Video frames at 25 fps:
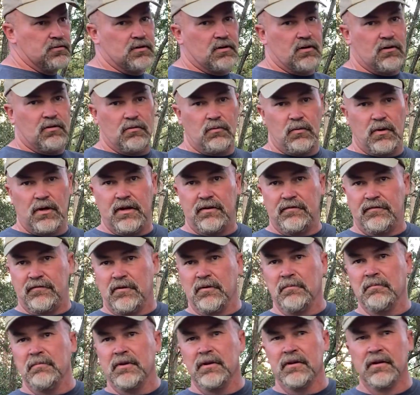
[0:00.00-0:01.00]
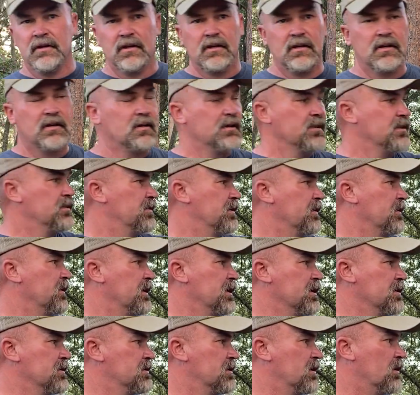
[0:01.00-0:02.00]
all the way from the
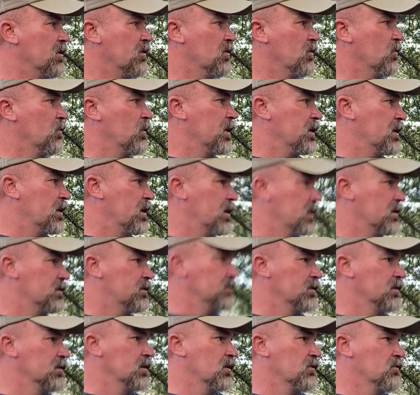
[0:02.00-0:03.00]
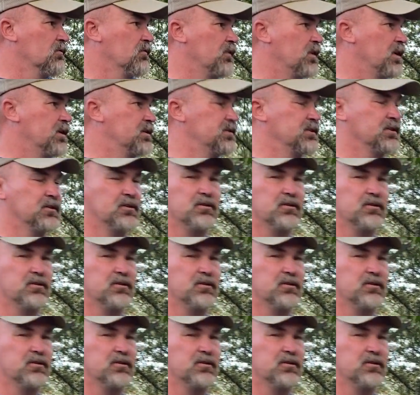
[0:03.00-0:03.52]
engine all the way down to an old-fashioned